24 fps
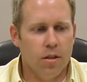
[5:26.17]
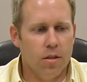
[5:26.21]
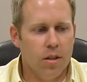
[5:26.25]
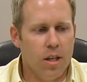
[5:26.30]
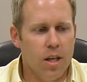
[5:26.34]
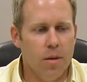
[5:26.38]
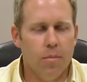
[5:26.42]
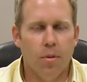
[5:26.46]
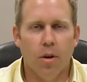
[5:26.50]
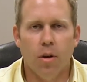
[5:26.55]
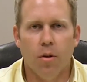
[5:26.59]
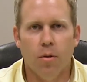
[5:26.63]

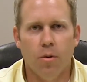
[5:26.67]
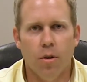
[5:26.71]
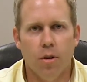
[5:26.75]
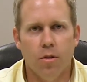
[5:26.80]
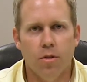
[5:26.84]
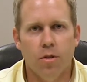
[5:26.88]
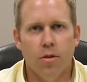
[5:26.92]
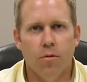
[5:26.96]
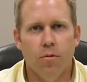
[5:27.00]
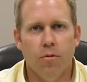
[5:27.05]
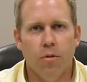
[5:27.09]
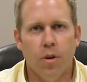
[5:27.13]
keep it
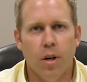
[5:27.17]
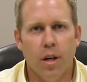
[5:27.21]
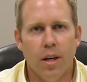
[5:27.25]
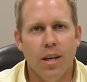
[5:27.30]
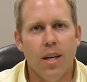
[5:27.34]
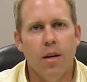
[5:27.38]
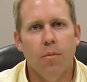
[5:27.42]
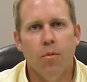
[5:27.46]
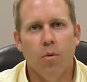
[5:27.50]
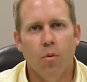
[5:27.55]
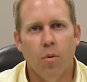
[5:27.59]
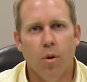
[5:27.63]
corrosion free,
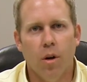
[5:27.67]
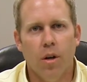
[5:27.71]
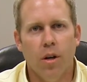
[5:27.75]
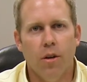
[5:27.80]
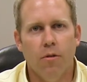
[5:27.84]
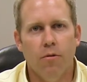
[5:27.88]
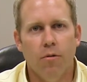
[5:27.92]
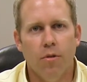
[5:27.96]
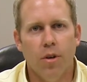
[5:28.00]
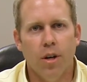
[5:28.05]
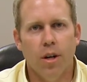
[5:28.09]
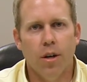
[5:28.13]
keep it working
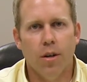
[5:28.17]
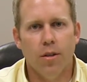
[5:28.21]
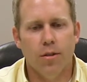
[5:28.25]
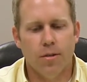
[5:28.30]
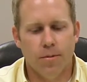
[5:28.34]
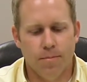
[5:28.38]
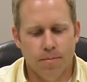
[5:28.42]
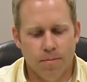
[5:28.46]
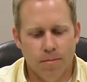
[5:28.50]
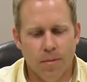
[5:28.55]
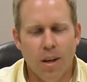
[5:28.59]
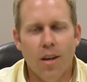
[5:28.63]
for years.
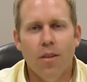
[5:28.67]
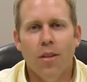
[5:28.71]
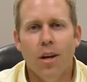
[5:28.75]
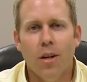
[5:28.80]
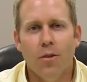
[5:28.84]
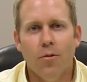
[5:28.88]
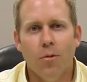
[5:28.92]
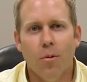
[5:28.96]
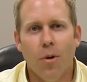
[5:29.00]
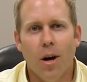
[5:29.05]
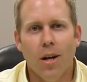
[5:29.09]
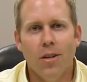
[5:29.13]
Thanks
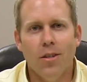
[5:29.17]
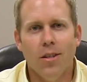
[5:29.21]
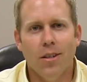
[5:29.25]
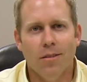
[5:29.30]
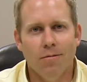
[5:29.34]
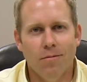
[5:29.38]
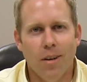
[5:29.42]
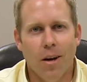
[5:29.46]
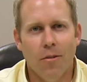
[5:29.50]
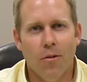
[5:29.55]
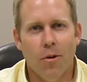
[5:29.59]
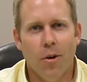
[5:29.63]
for watching.
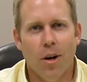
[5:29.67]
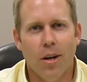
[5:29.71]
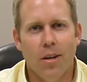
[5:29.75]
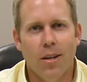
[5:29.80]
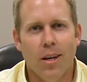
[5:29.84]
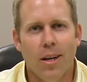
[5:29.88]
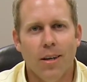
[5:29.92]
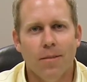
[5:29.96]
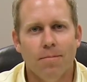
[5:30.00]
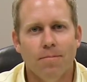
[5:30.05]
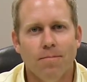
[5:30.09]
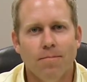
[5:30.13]
Have a great day.